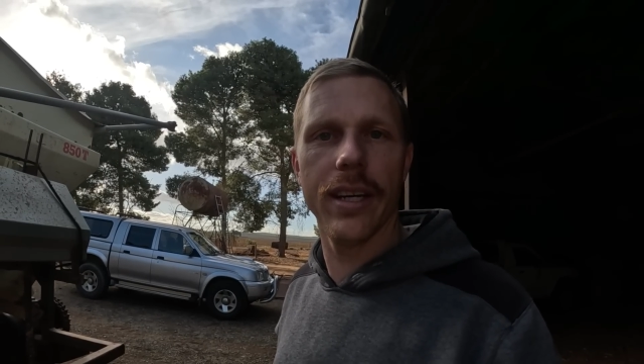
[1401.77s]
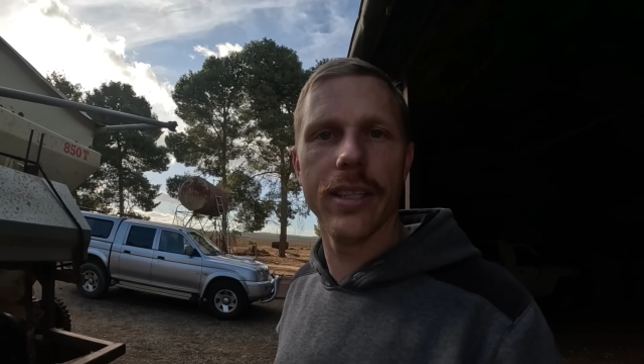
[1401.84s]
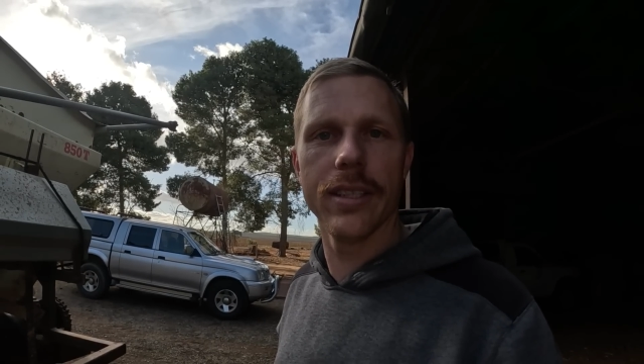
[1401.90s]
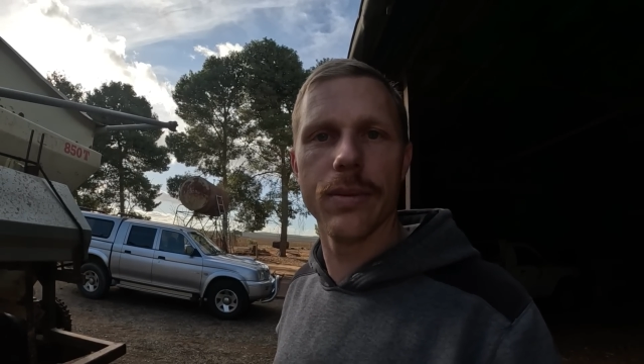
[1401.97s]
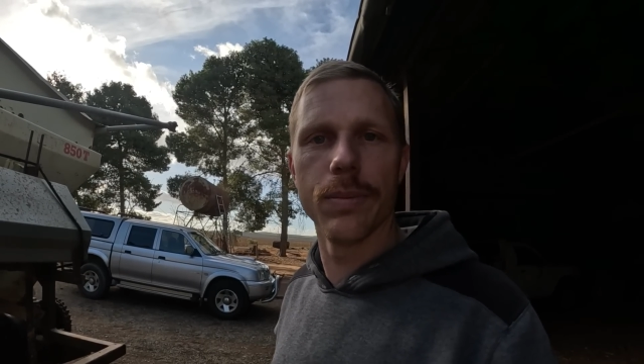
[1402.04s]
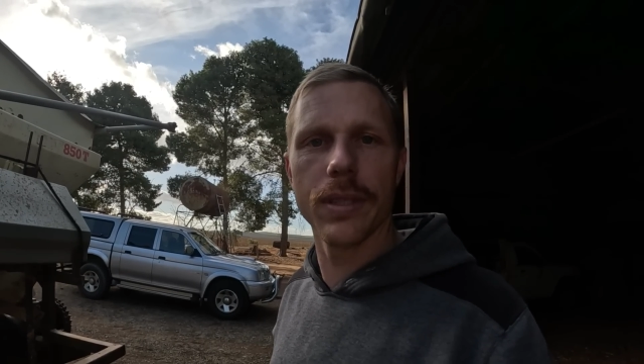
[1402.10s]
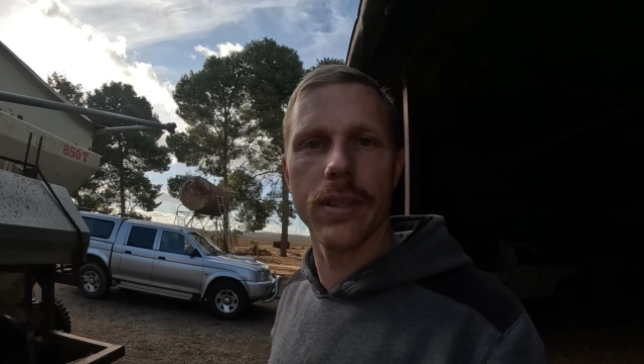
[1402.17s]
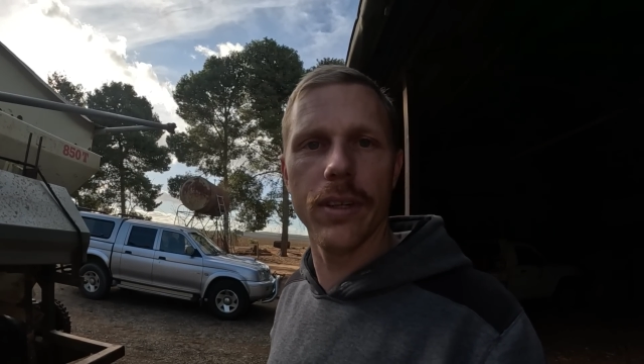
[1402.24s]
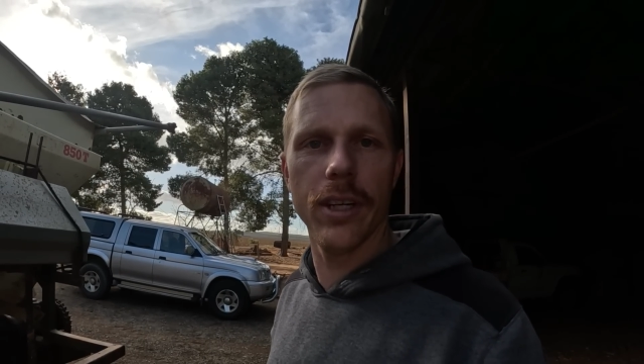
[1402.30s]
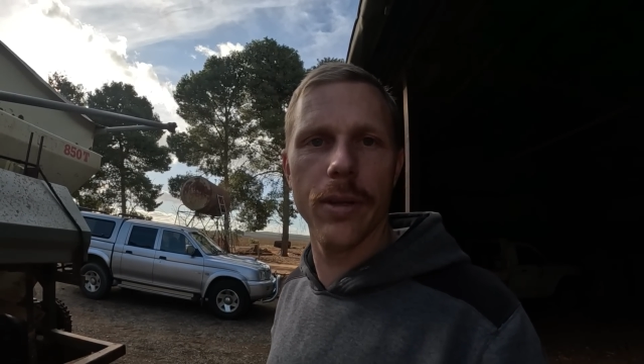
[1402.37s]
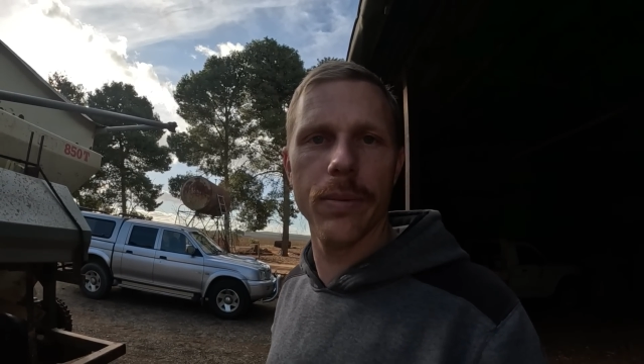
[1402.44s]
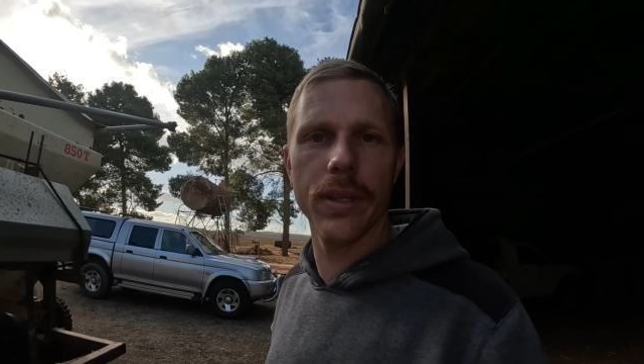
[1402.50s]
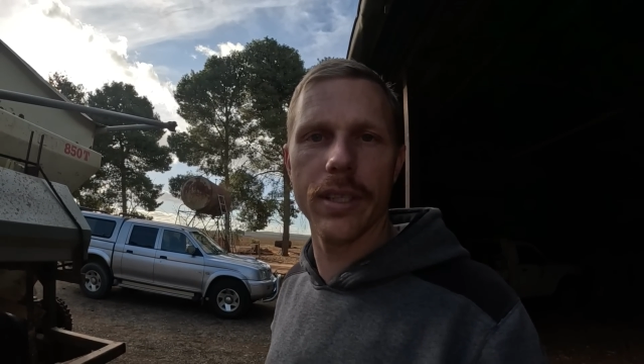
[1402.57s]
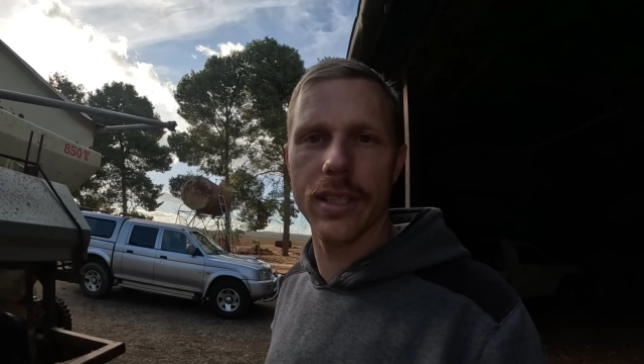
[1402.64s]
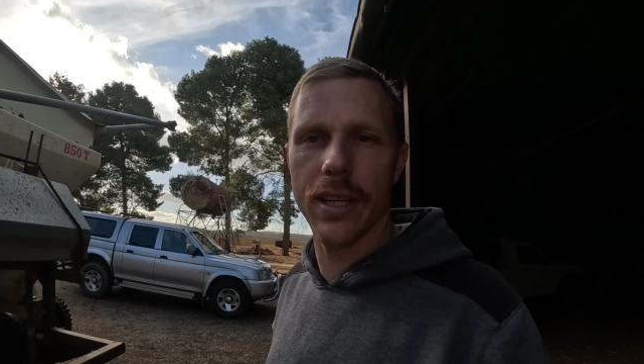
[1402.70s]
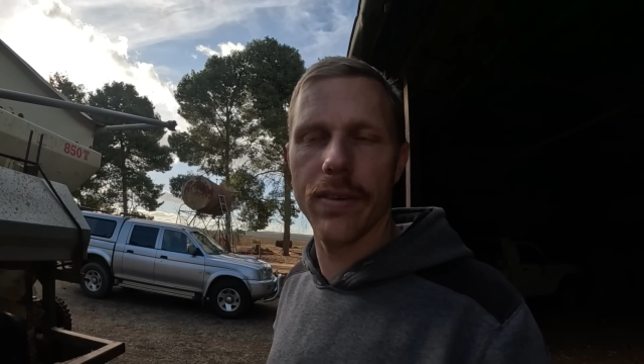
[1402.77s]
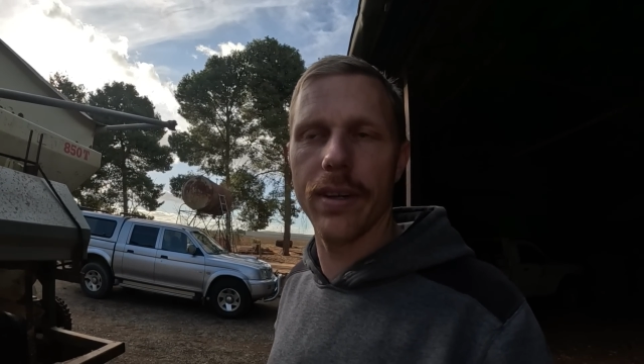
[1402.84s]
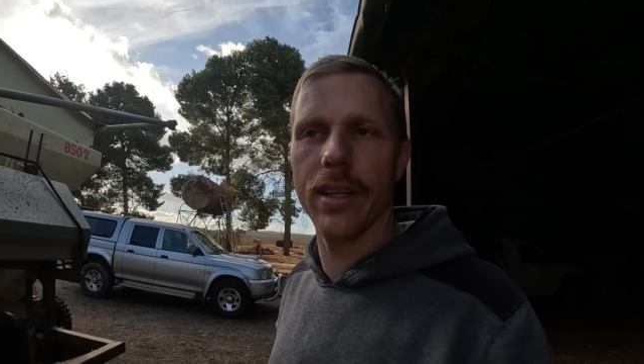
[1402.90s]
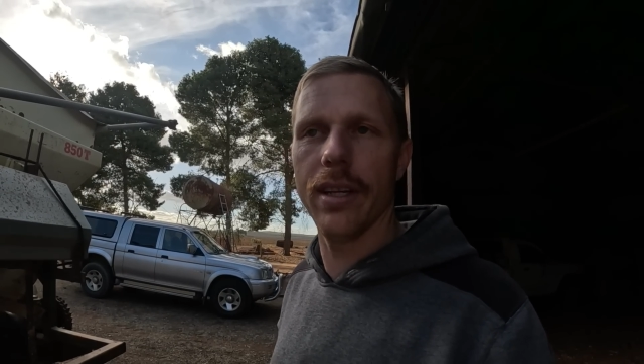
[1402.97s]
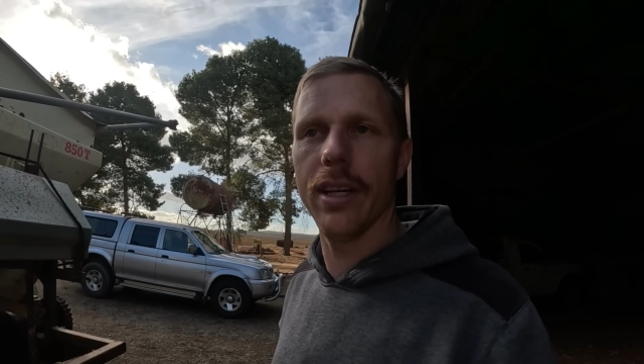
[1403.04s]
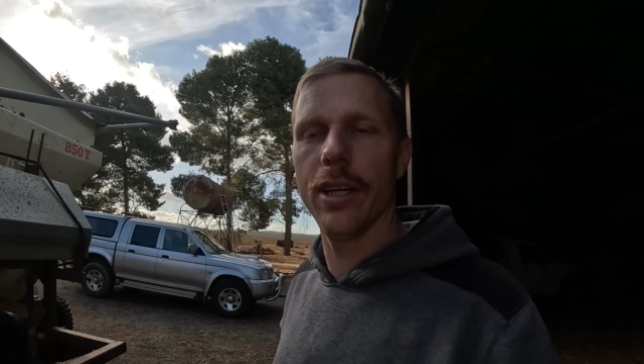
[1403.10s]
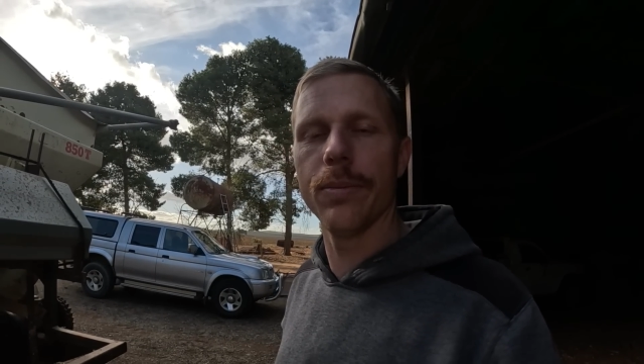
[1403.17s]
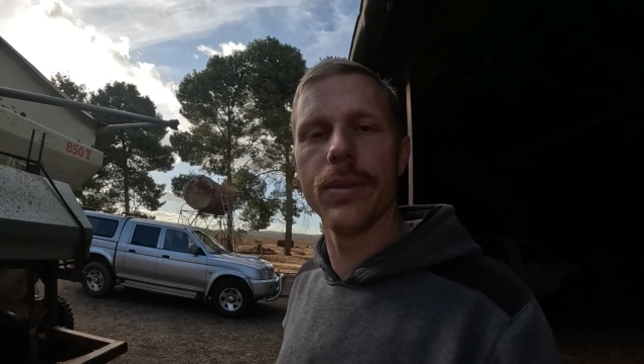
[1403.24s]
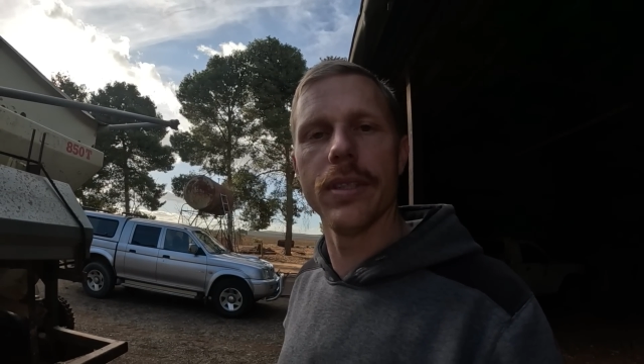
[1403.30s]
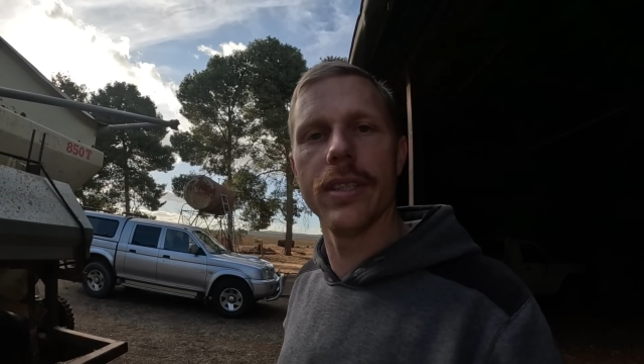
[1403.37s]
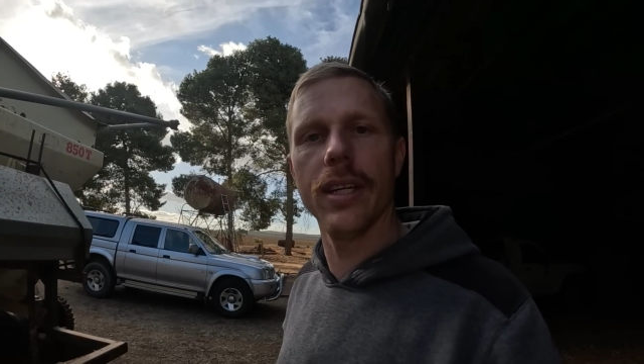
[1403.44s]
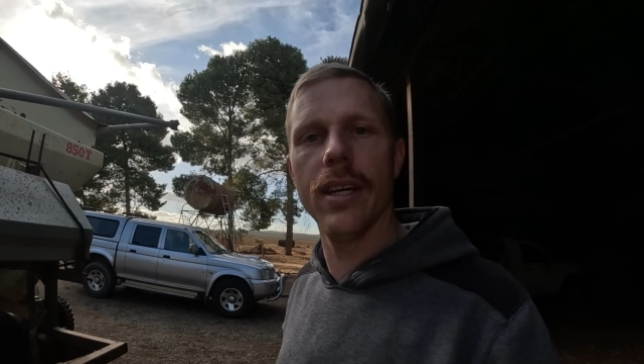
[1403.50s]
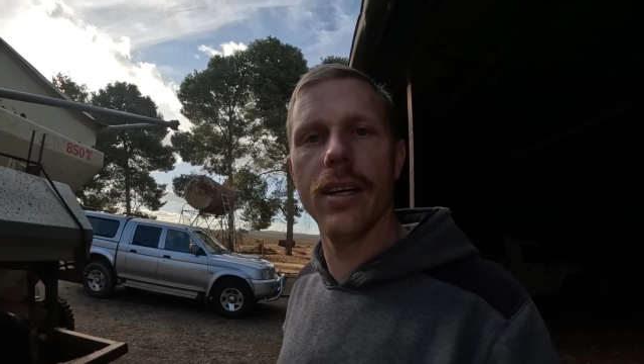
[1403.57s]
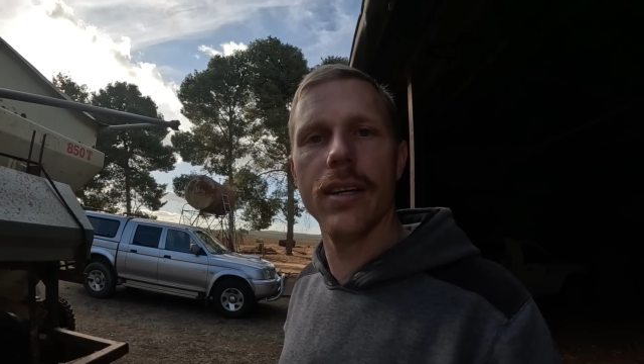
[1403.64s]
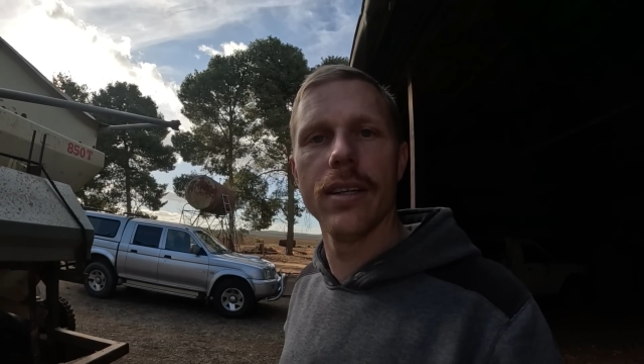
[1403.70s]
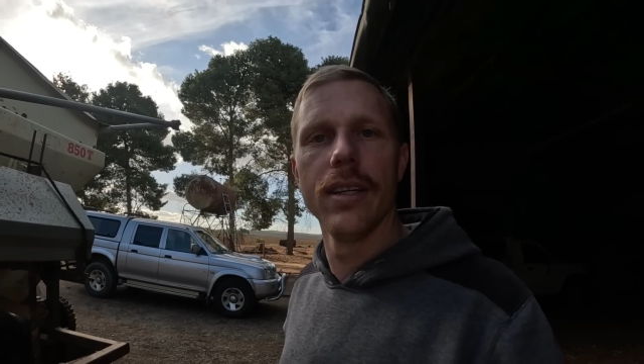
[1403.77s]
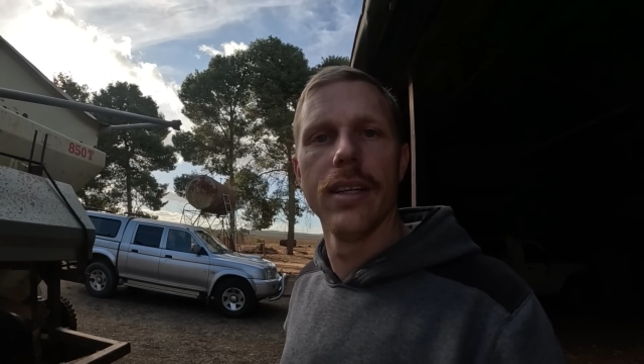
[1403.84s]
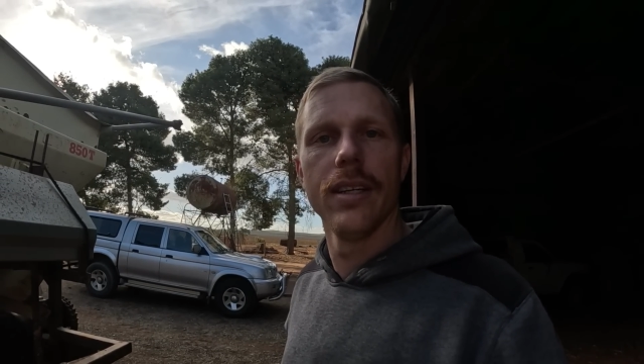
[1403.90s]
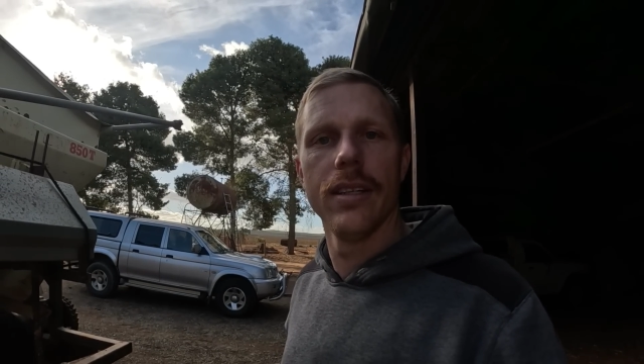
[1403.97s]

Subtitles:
and subscribing, because that really helps us out.